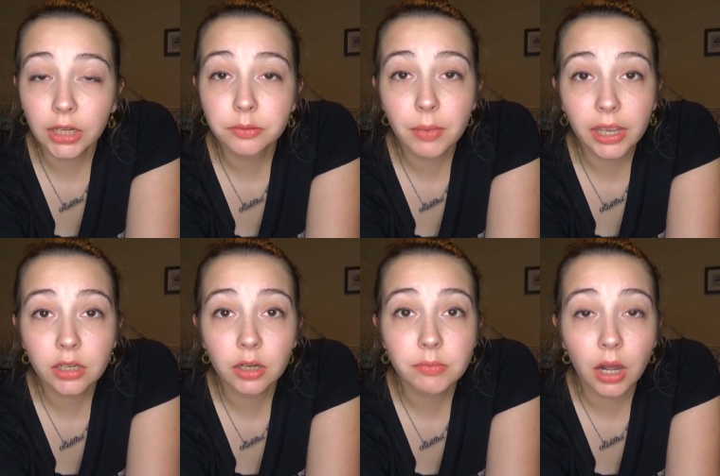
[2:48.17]
and make
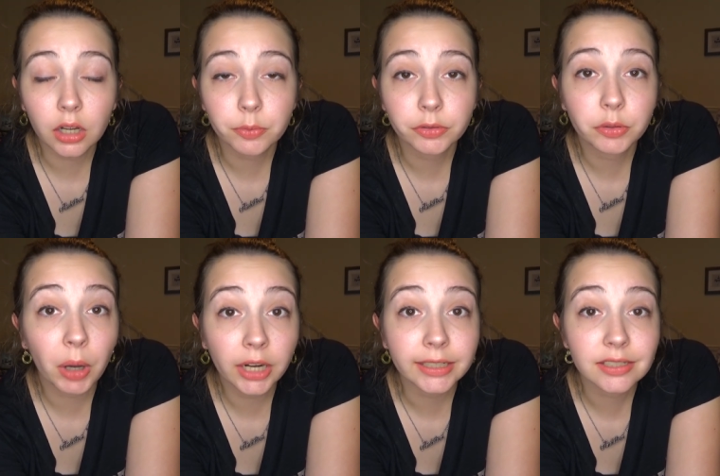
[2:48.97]
a mock-up of a
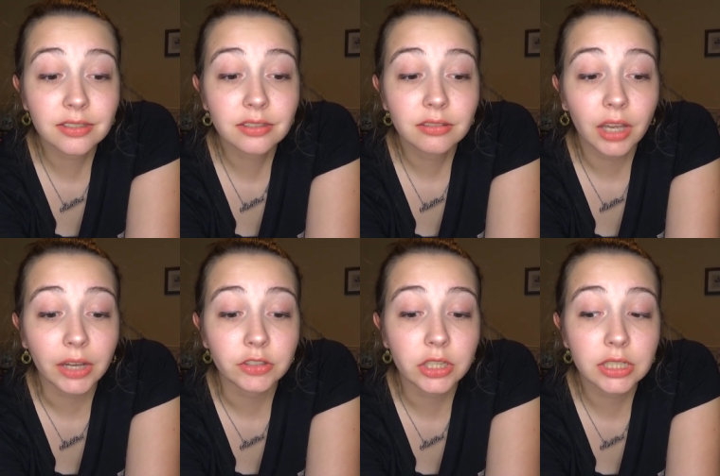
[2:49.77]
bodice
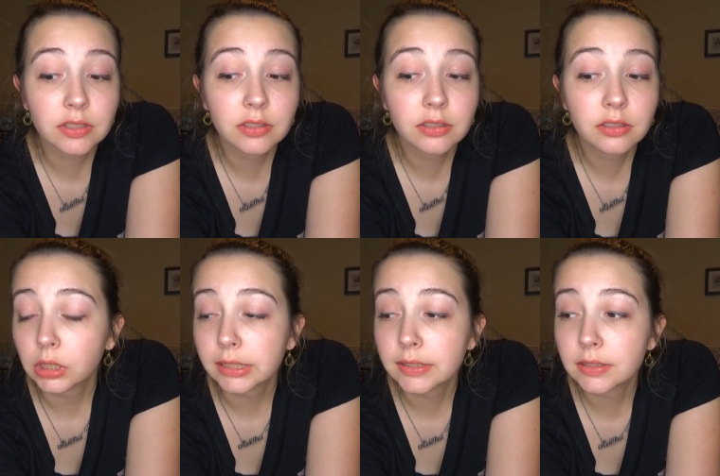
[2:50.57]
after this.
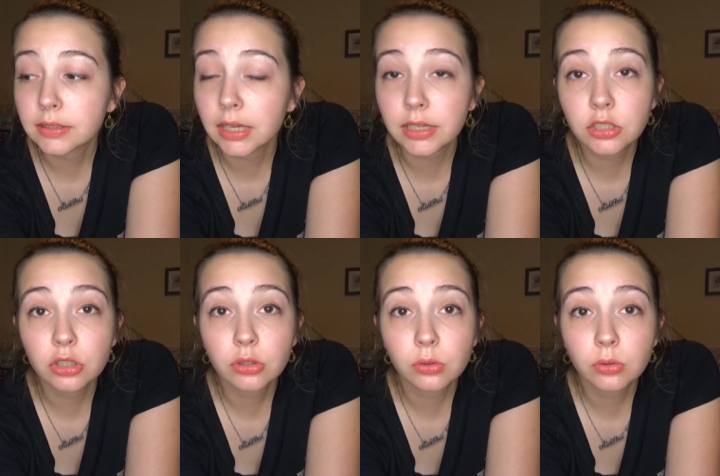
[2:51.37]
Let's get
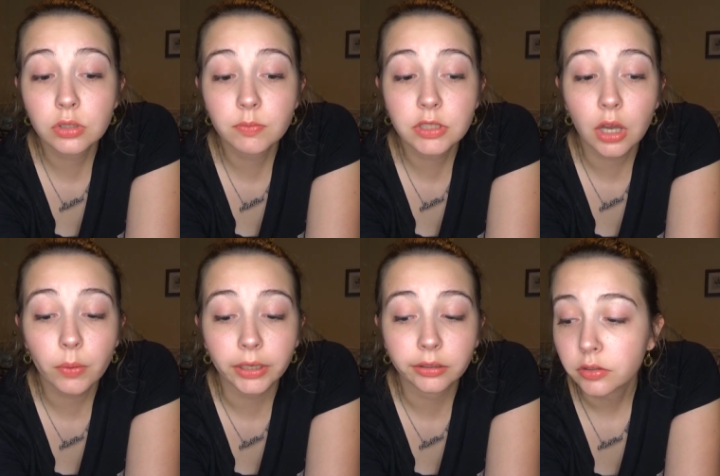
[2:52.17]
to some
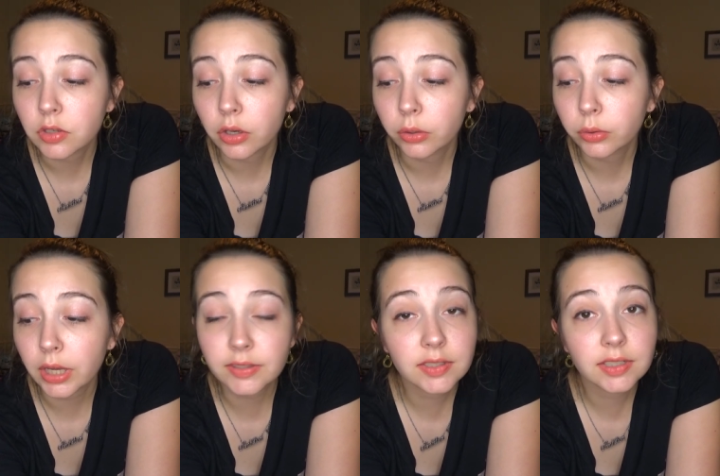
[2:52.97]
sewing. So
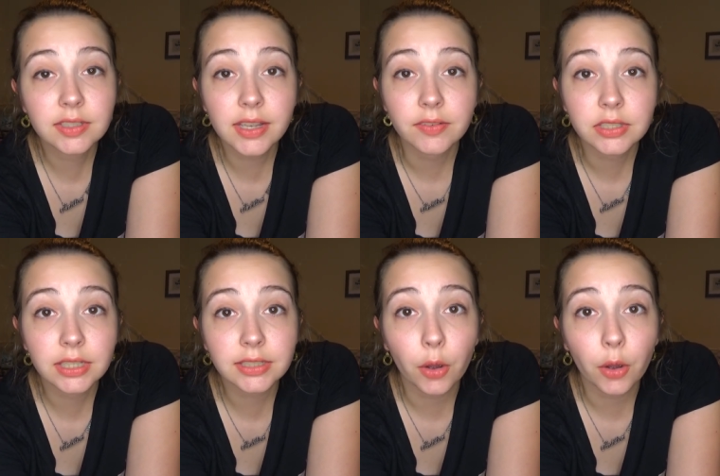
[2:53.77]
gussets to sleeves, so let's